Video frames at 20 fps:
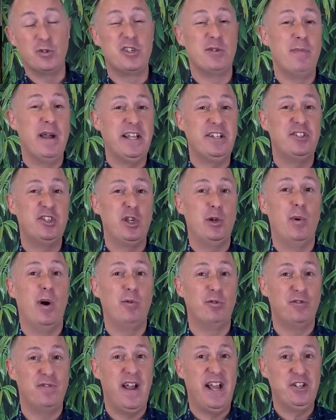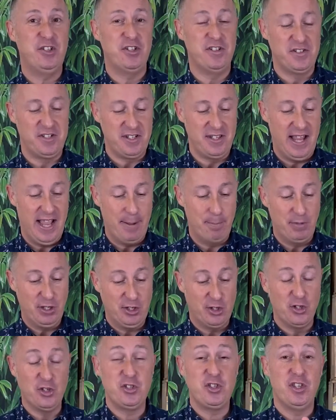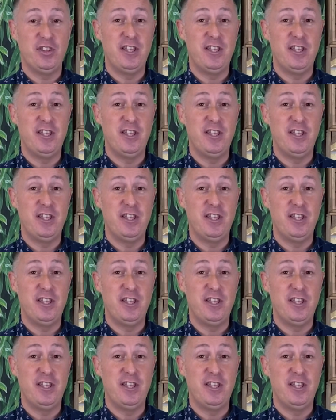to make 2 old fashions in that because